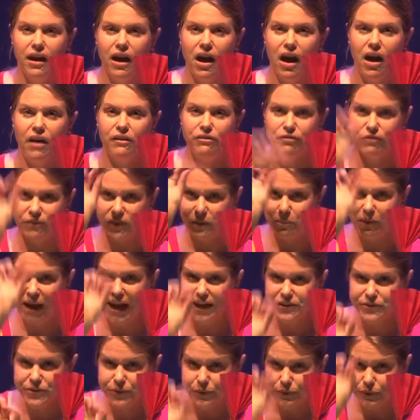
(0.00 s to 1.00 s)
of the
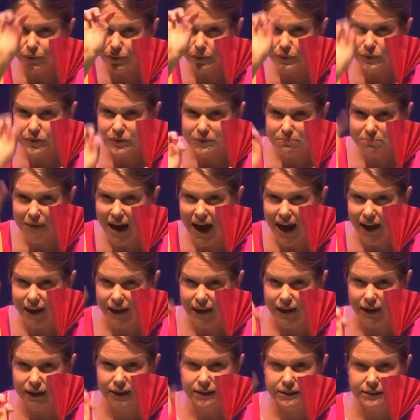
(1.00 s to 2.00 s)
petals
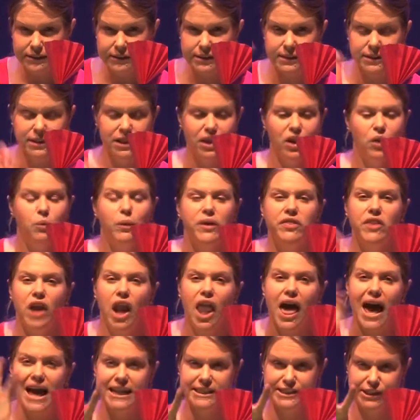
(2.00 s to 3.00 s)
markings when the
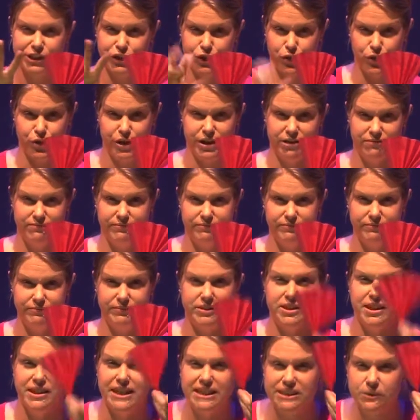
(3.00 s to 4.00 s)
light's through it.
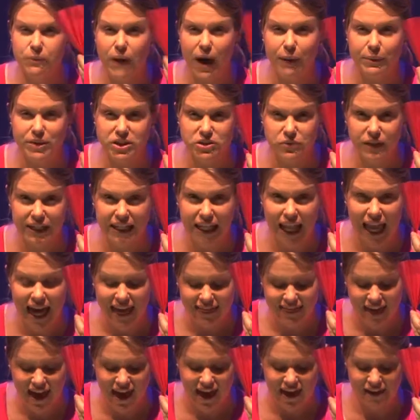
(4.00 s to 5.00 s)
So that's why we're doing it like
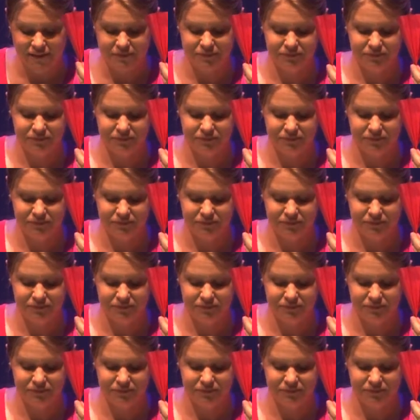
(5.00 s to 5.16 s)
that.